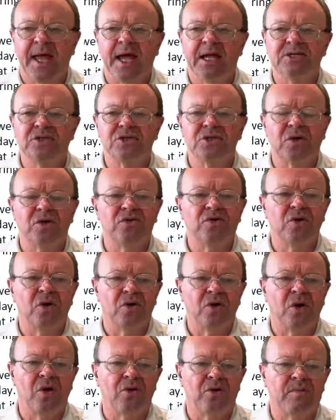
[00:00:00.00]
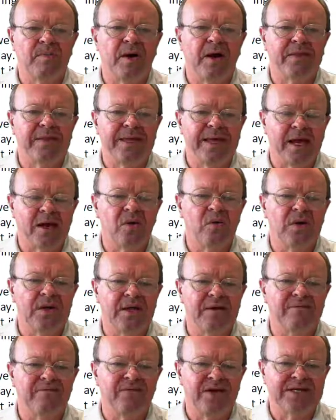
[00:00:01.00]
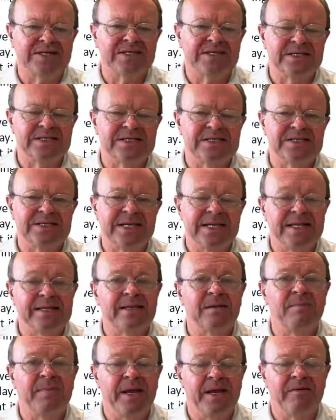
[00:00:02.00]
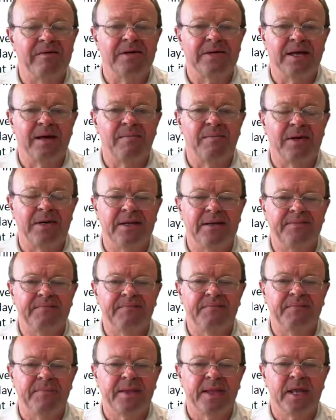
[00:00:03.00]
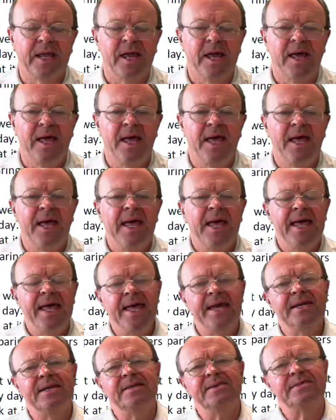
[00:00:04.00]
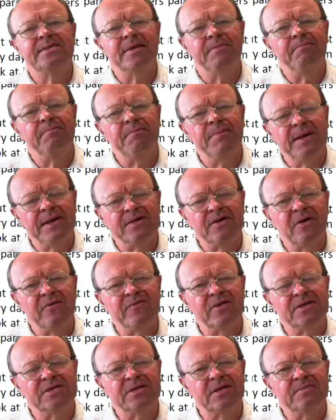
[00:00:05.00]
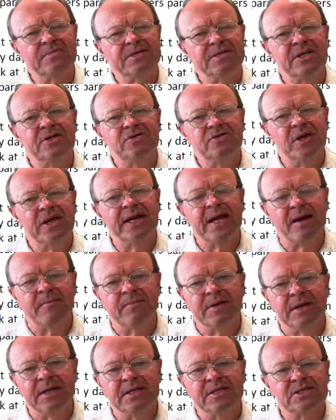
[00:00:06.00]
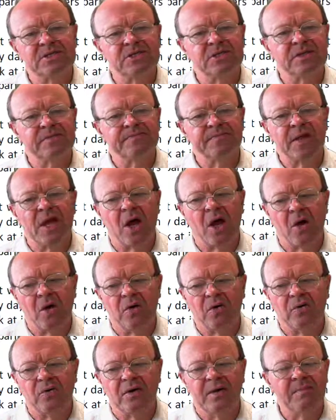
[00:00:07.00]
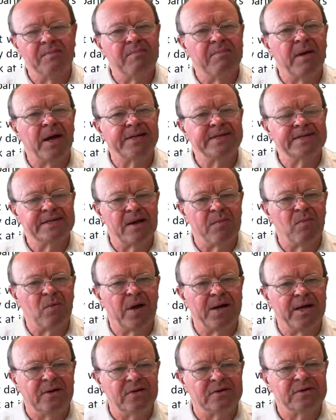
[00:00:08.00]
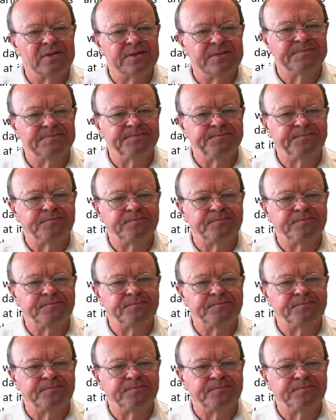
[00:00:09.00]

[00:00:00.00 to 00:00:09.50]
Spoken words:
and so not owned by the equity investors in the parent company. It is the bit of the subsidiary companies owned by someone else.